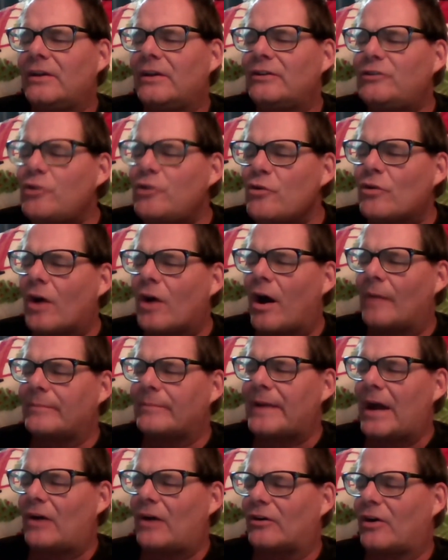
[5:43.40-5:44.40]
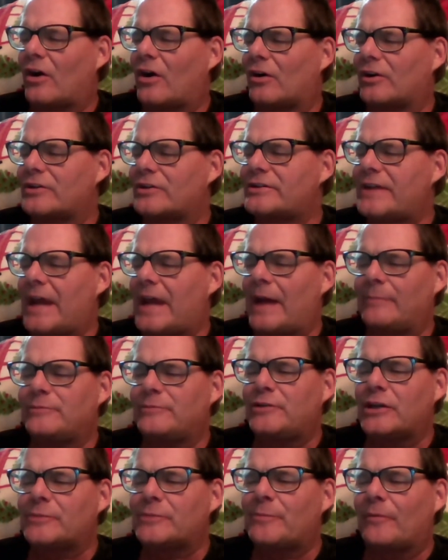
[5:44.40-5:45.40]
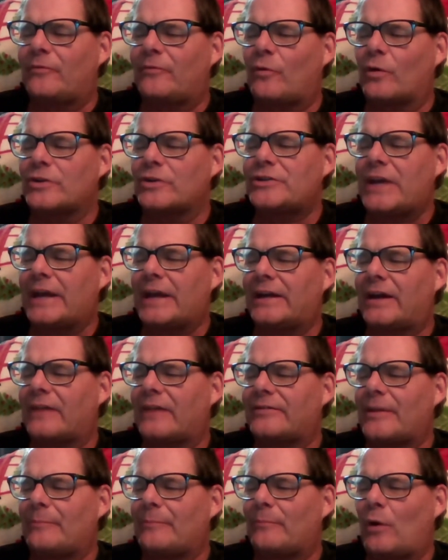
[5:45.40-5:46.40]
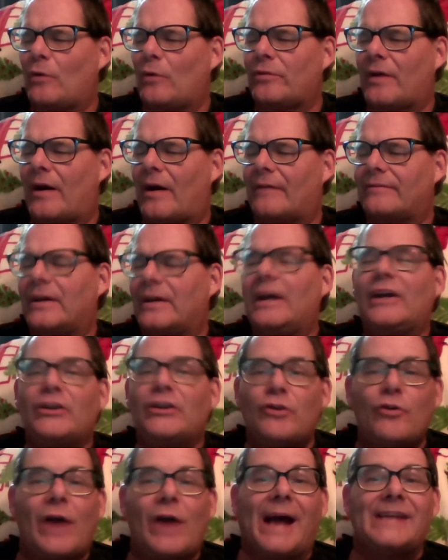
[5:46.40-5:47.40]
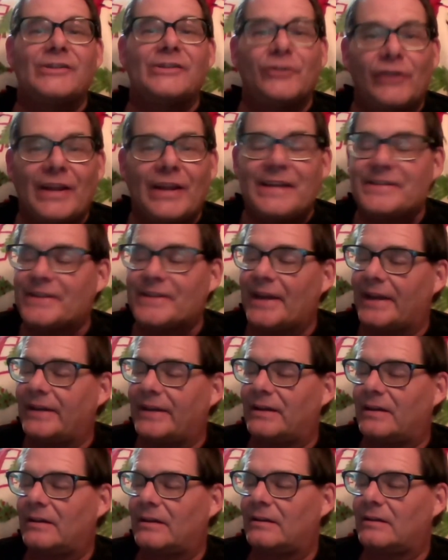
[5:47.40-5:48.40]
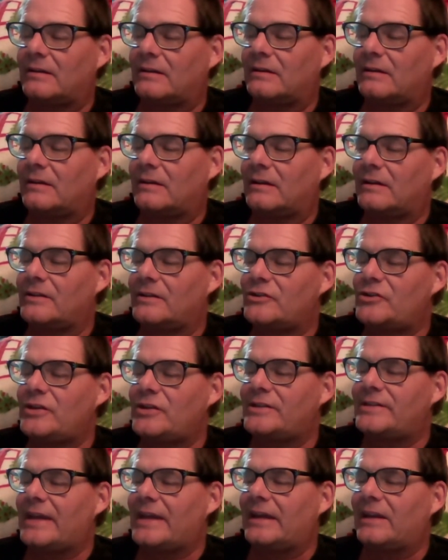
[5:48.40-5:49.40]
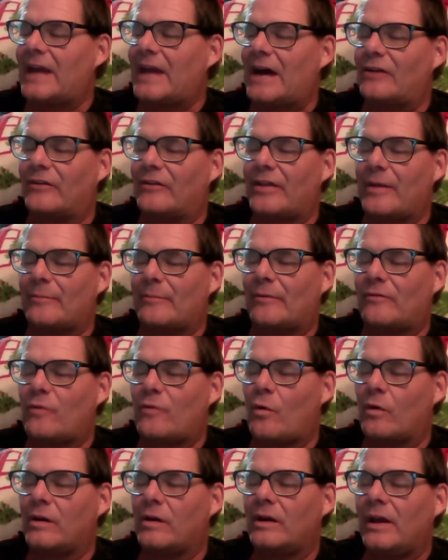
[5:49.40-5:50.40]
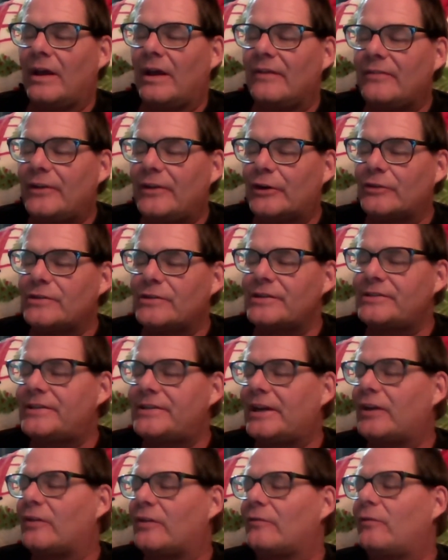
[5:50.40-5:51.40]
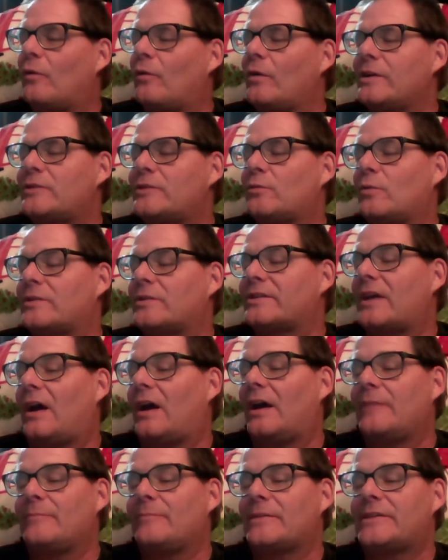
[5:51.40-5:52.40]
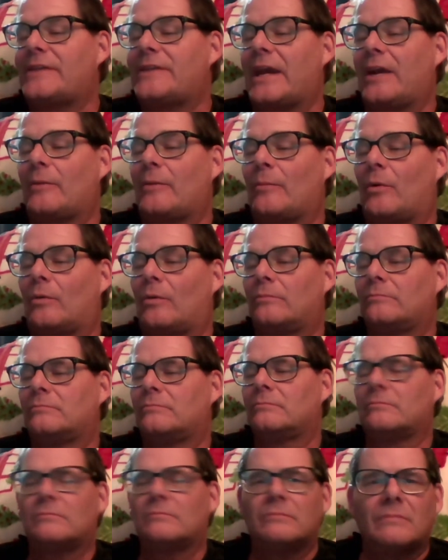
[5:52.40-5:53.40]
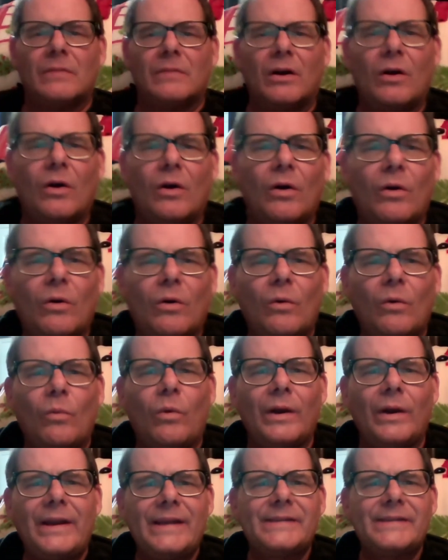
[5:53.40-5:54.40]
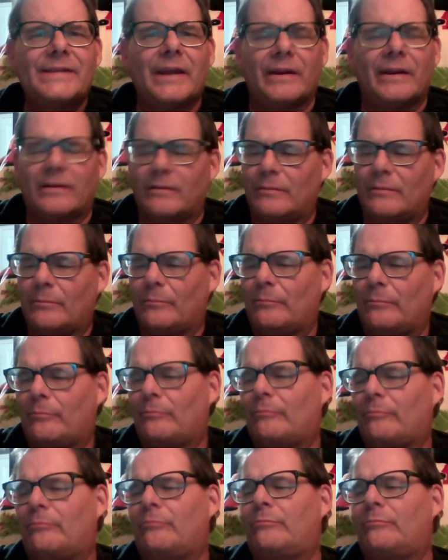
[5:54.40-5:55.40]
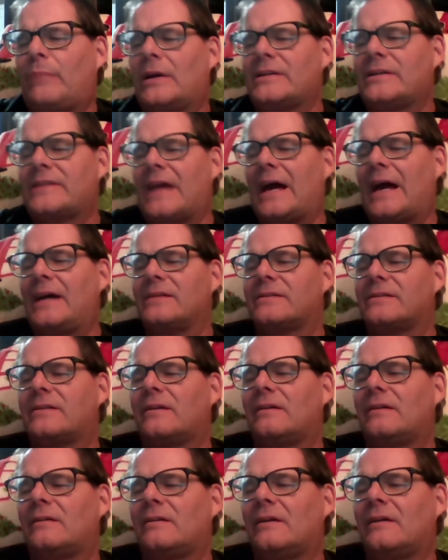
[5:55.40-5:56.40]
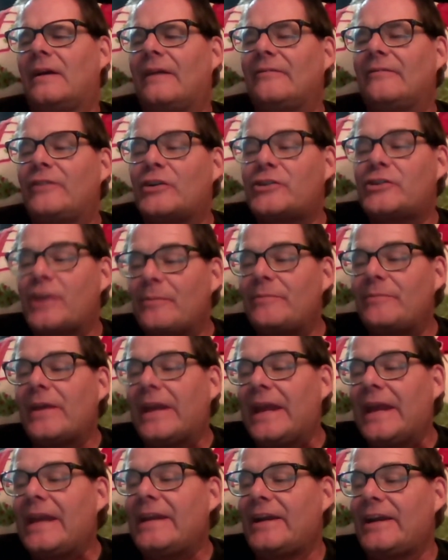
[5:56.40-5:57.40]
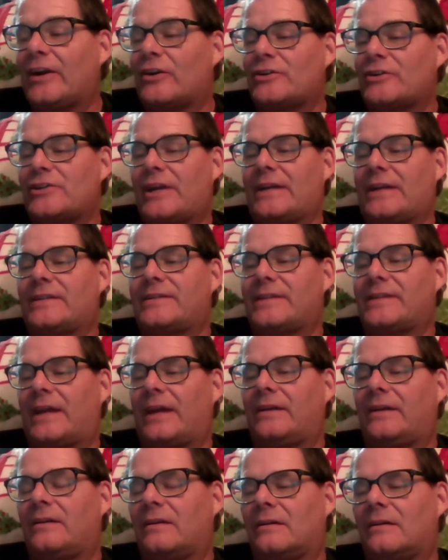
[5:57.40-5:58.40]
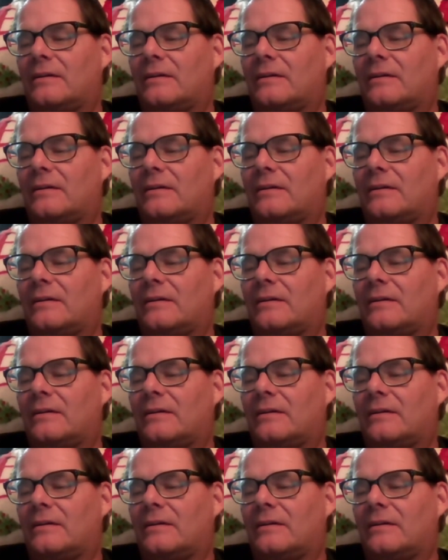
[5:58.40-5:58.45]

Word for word: You calm down, Carter snapped just before Jane cut them both off. You guys listen, she said louder than before. The urgency in her voice was unmistakable. What is it? Buzz asked. There's something in here, Jane said.